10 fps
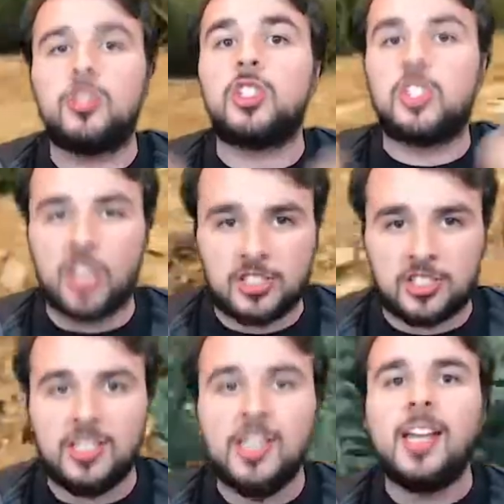discuss
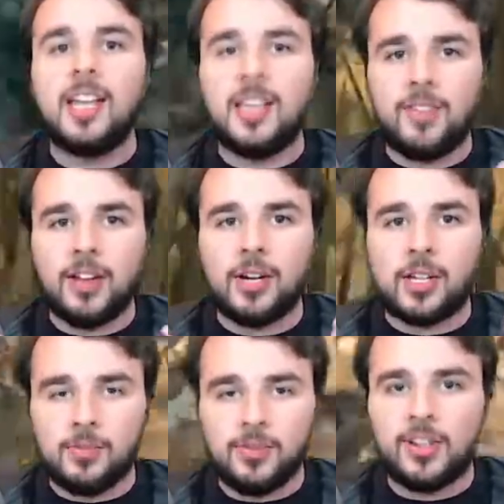it in a very,
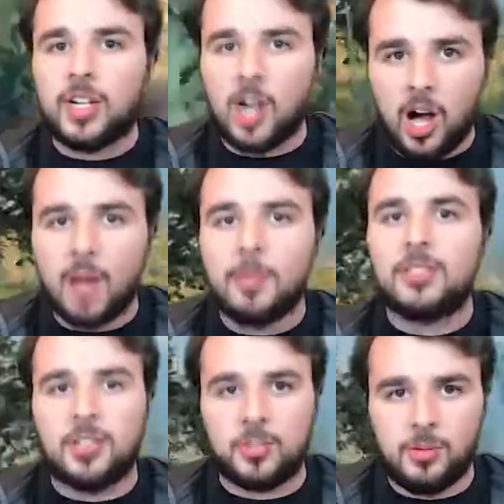very calm,
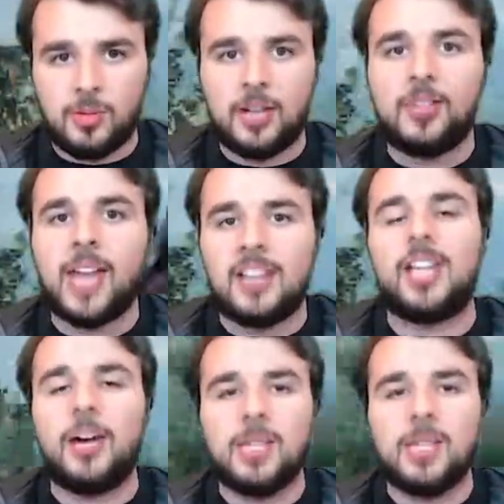intellectual manner. That is how we